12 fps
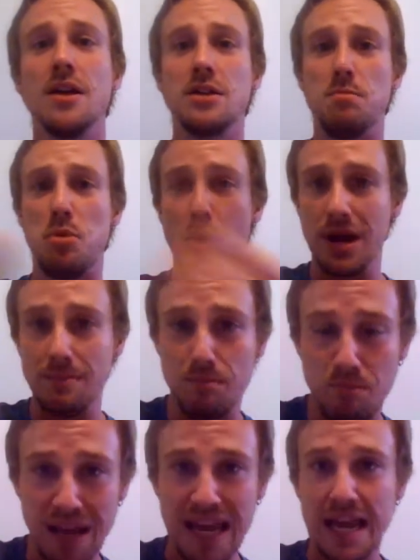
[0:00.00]
to point
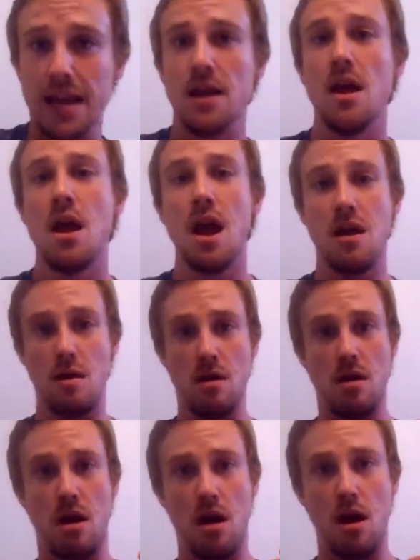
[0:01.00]
B
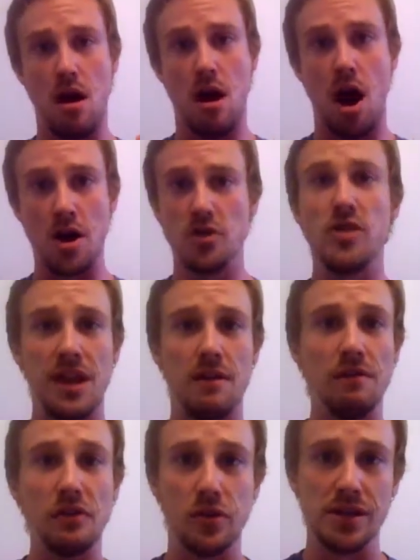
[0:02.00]
under the
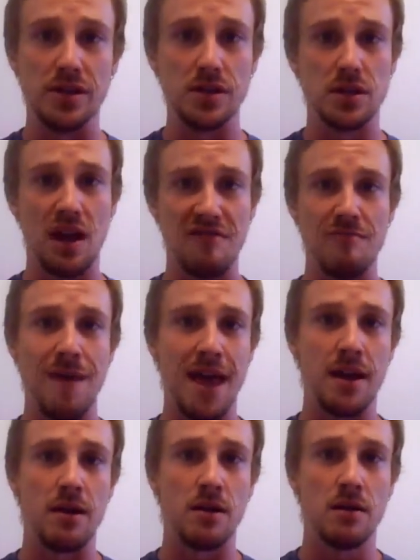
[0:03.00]
influence of
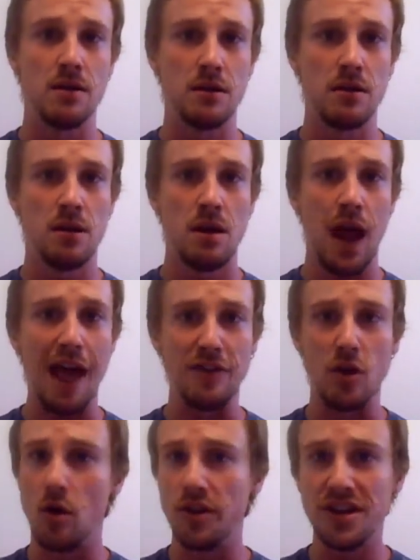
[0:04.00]
men. And
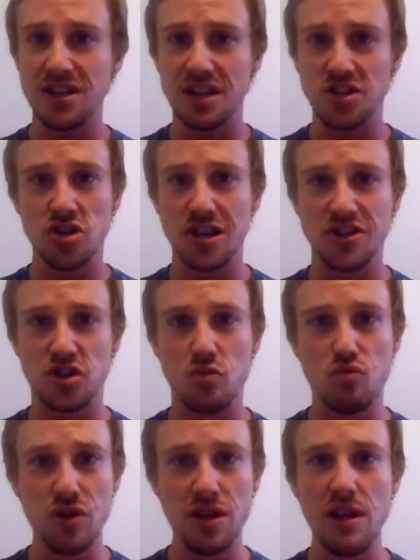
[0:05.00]
the only decisions that she
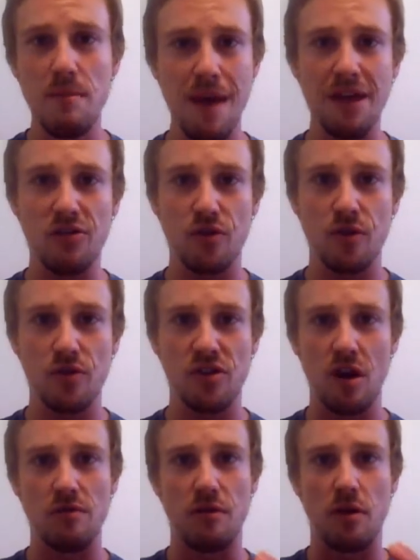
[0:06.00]
really makes for
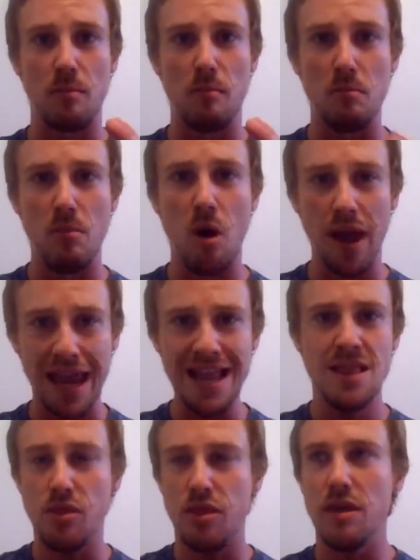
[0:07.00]
herself are
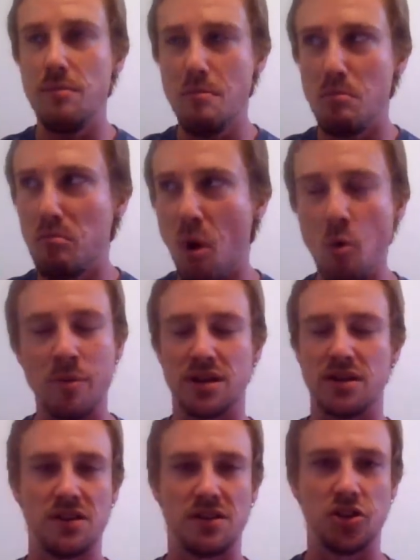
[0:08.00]
in the
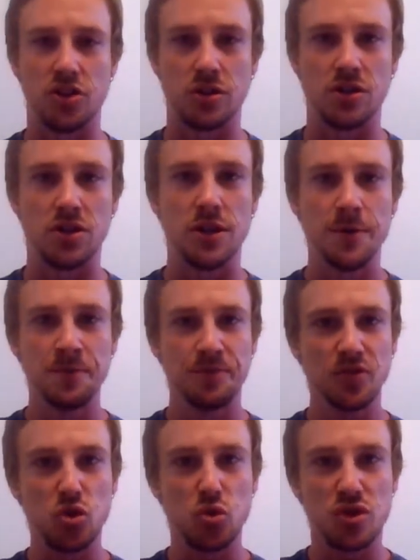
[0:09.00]
moment decisions
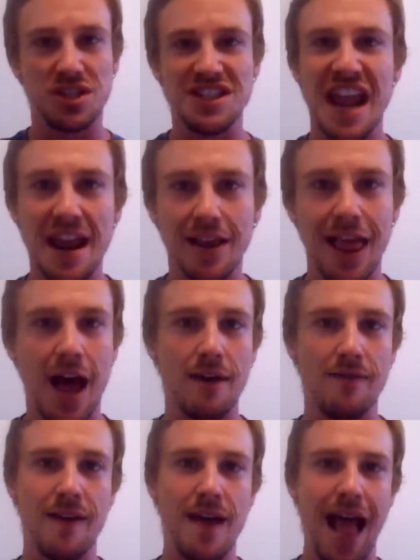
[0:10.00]
to stay
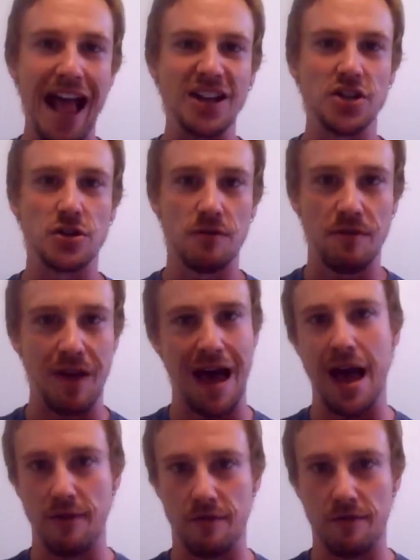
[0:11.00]
alive and to
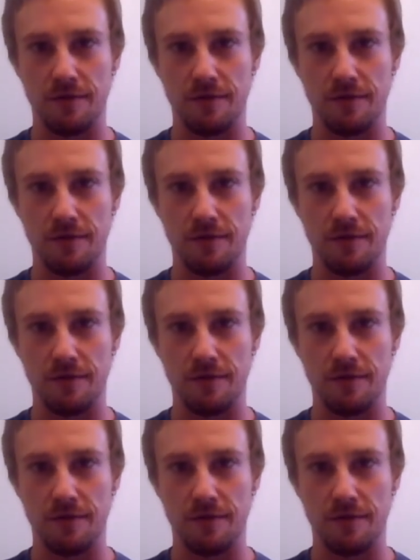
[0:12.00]
survive.